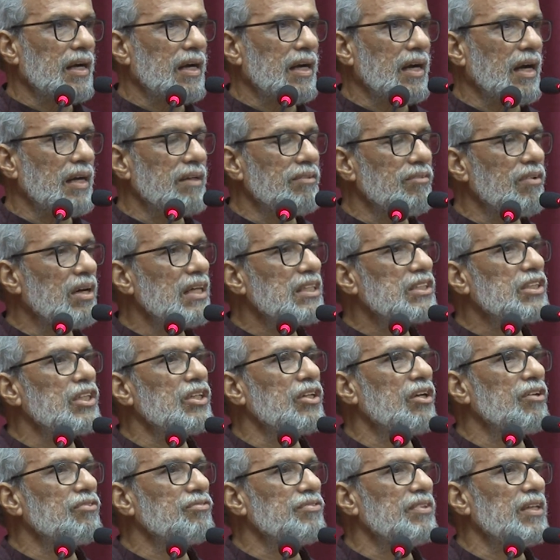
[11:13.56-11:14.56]

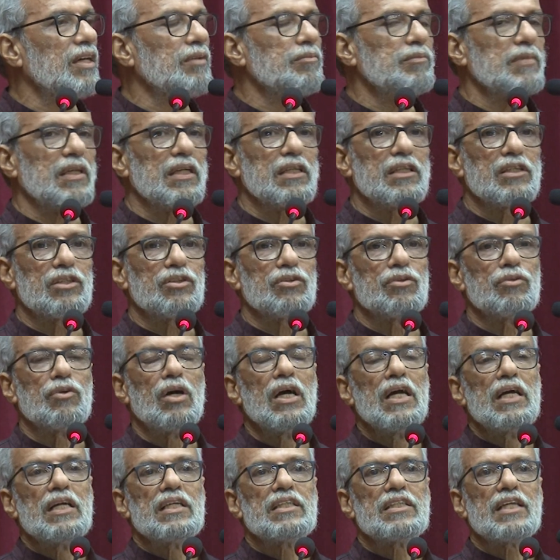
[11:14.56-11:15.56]
conversion of them
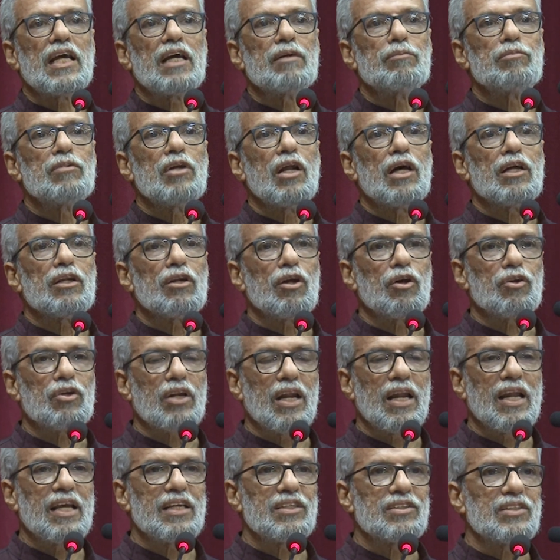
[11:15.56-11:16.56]
into tabular
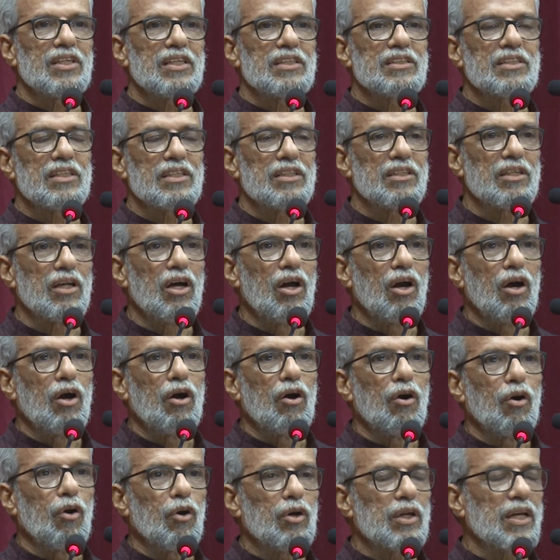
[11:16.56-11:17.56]
organization
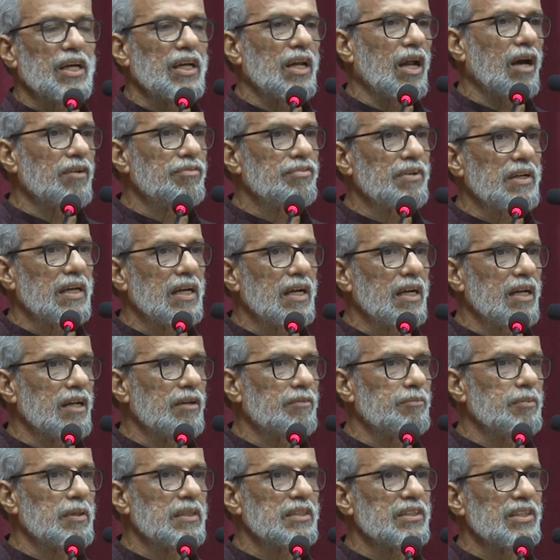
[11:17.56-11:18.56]
or graphical
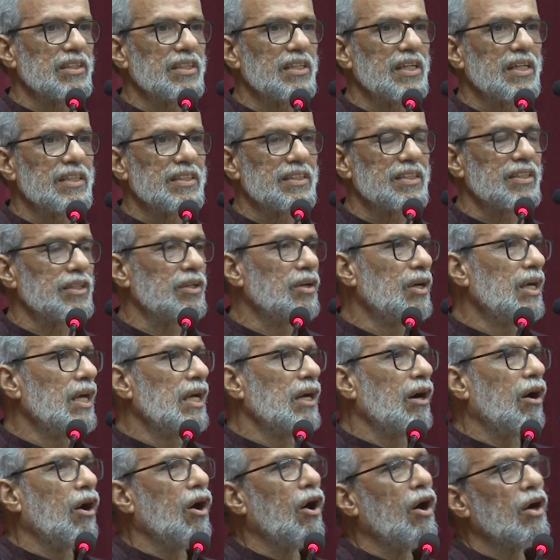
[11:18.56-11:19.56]
representation.
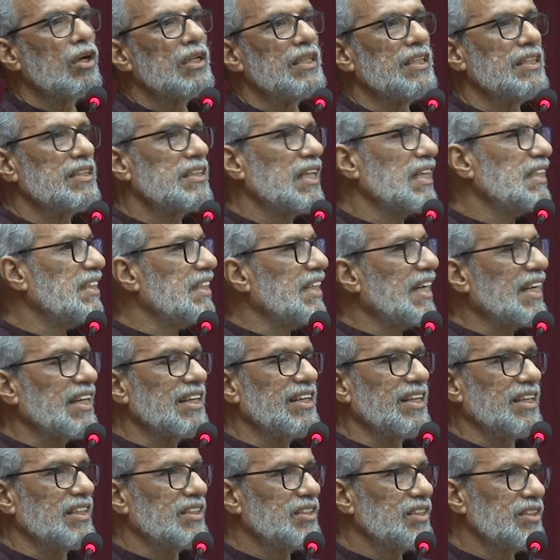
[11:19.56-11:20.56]
All these are
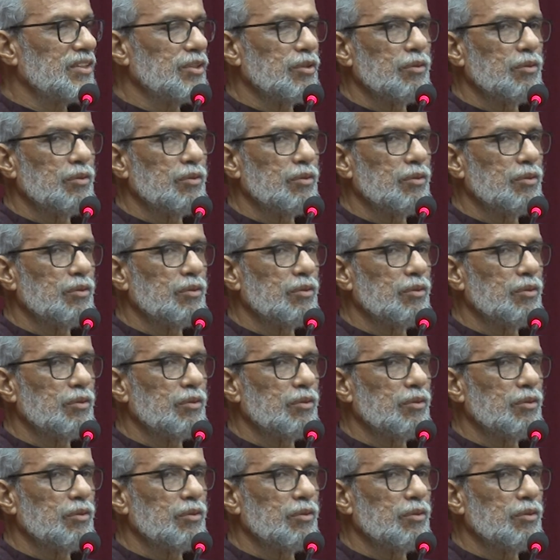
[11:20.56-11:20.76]
techniques.